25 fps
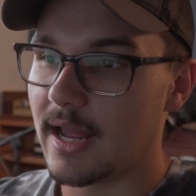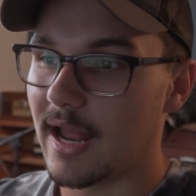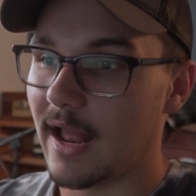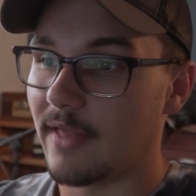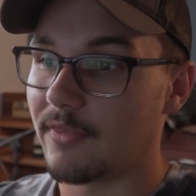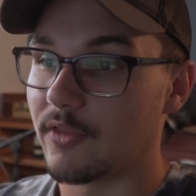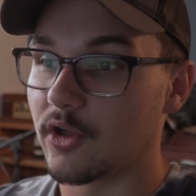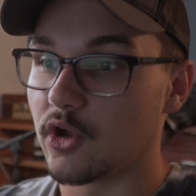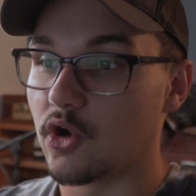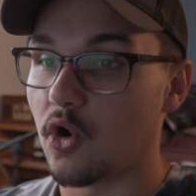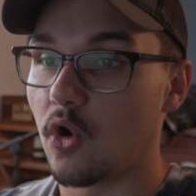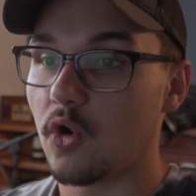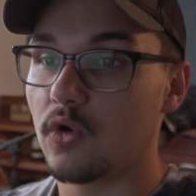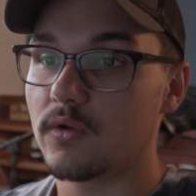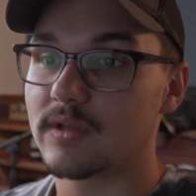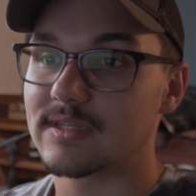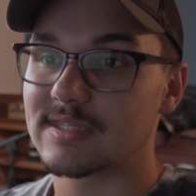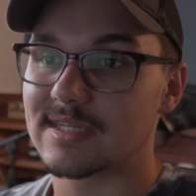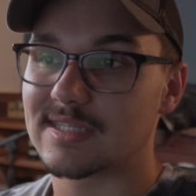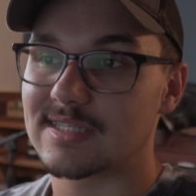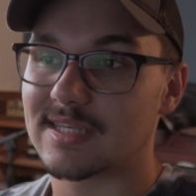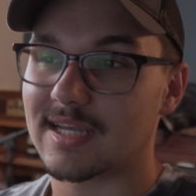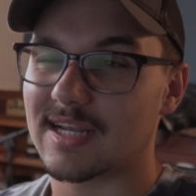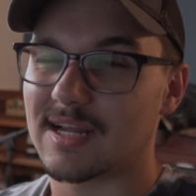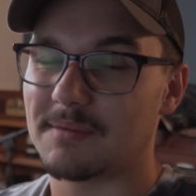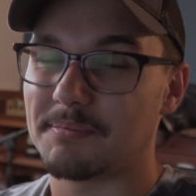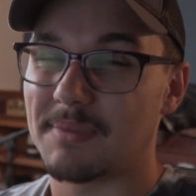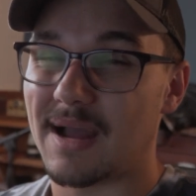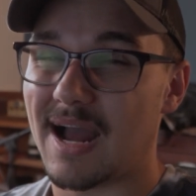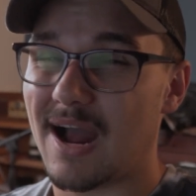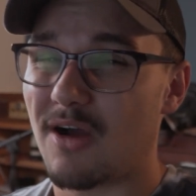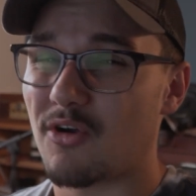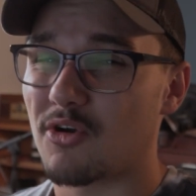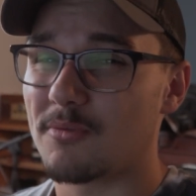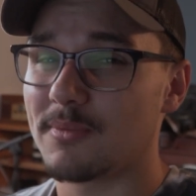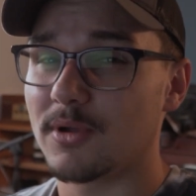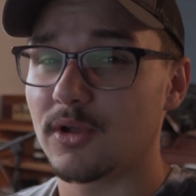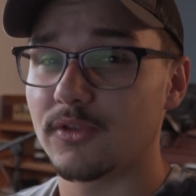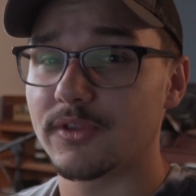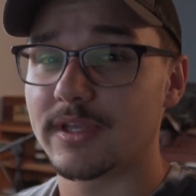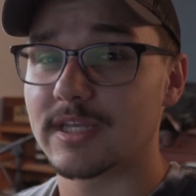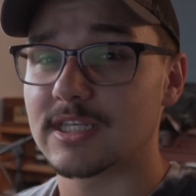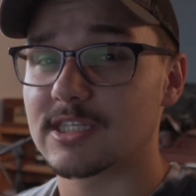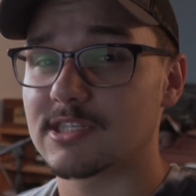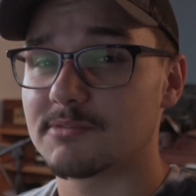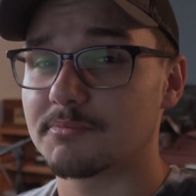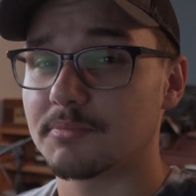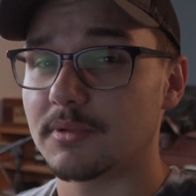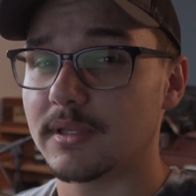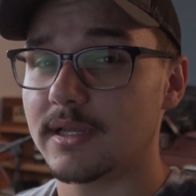And the goal is it's like a power building
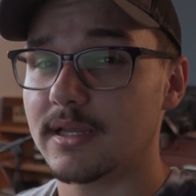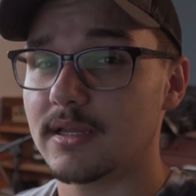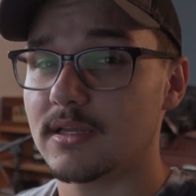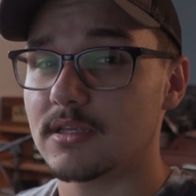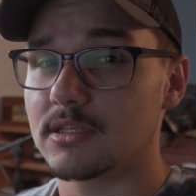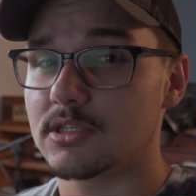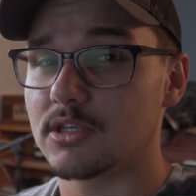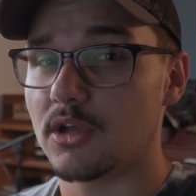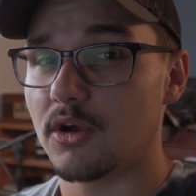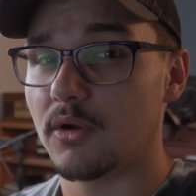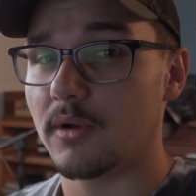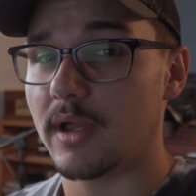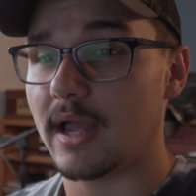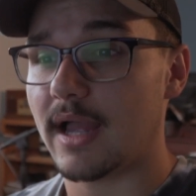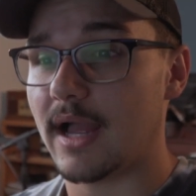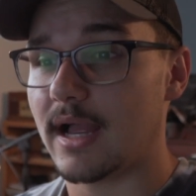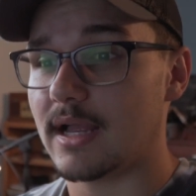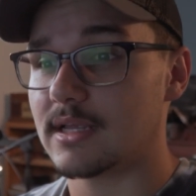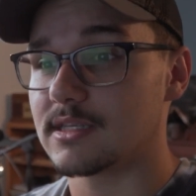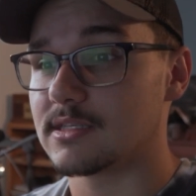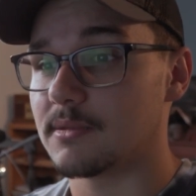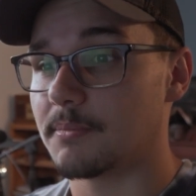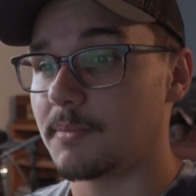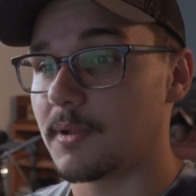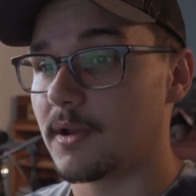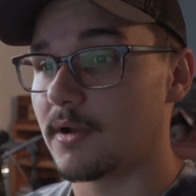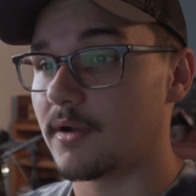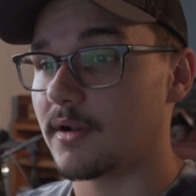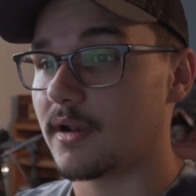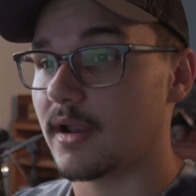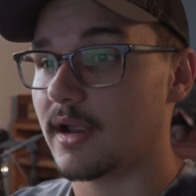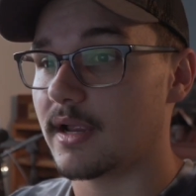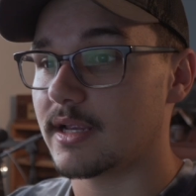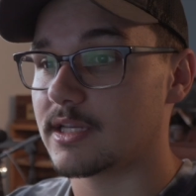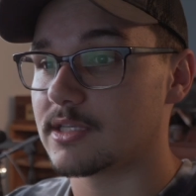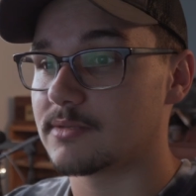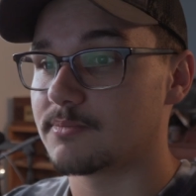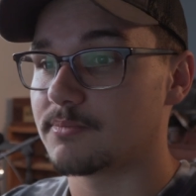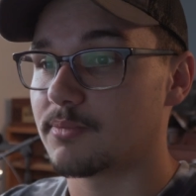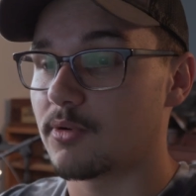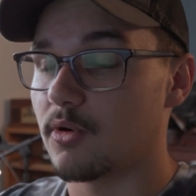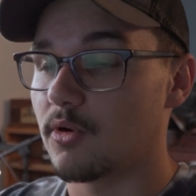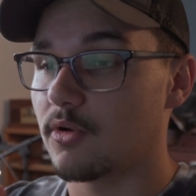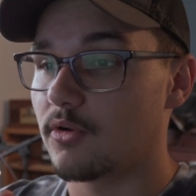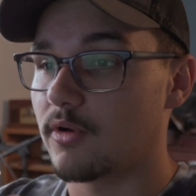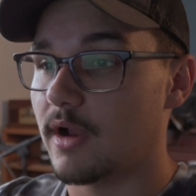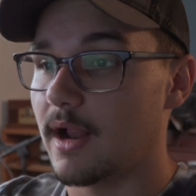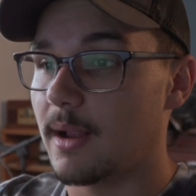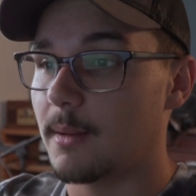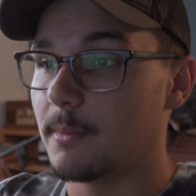split, so it has a periodized
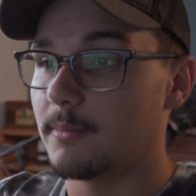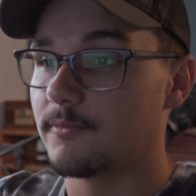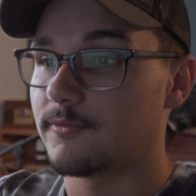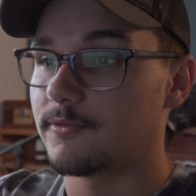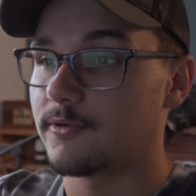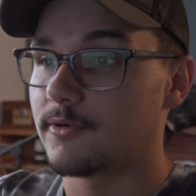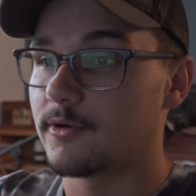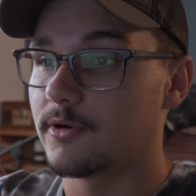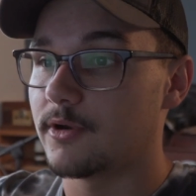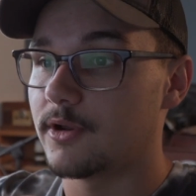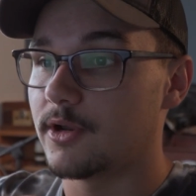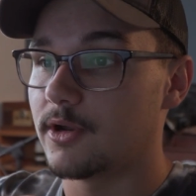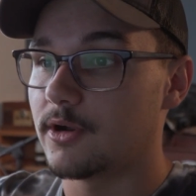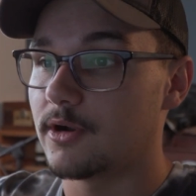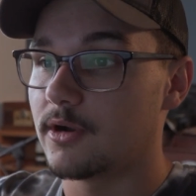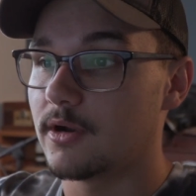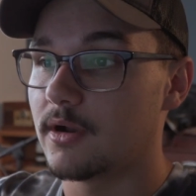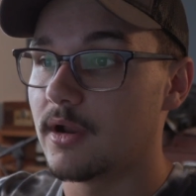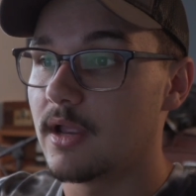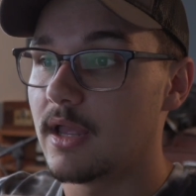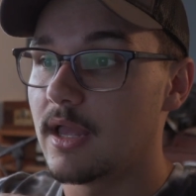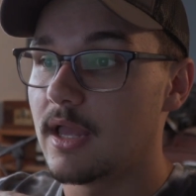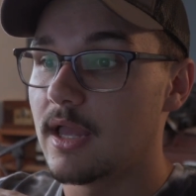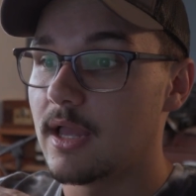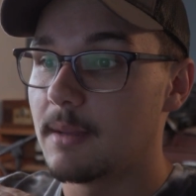program for your